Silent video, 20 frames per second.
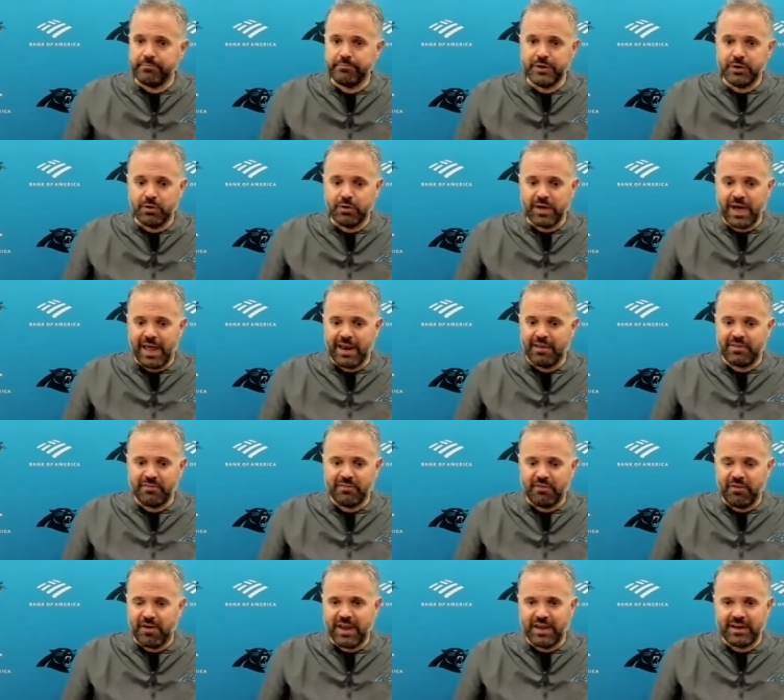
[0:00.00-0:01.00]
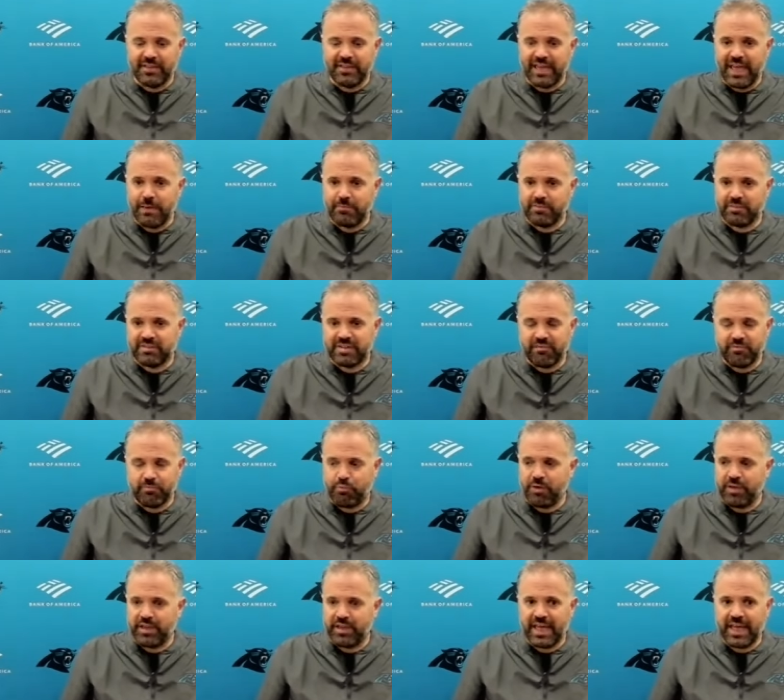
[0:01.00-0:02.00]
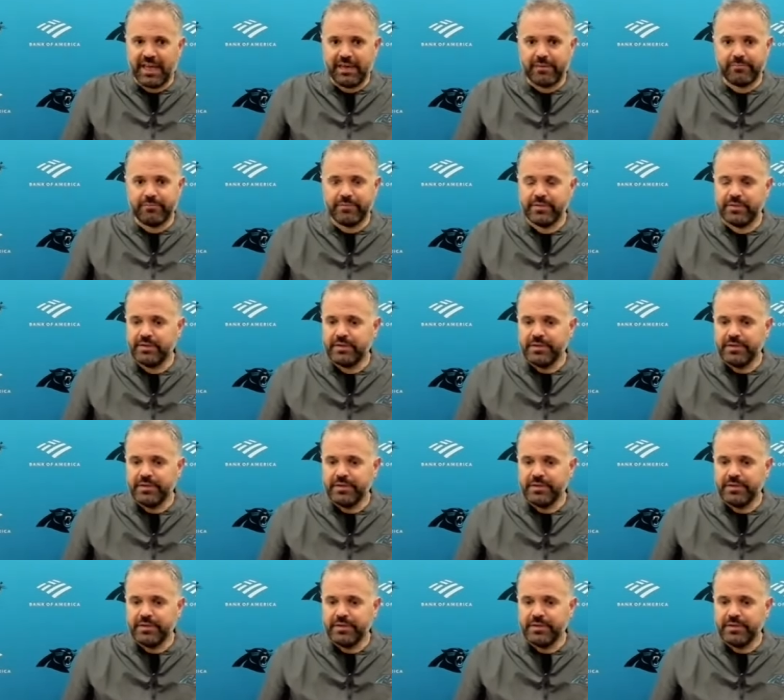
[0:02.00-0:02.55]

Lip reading: you know, kind of at the very end of the game, 7-point game,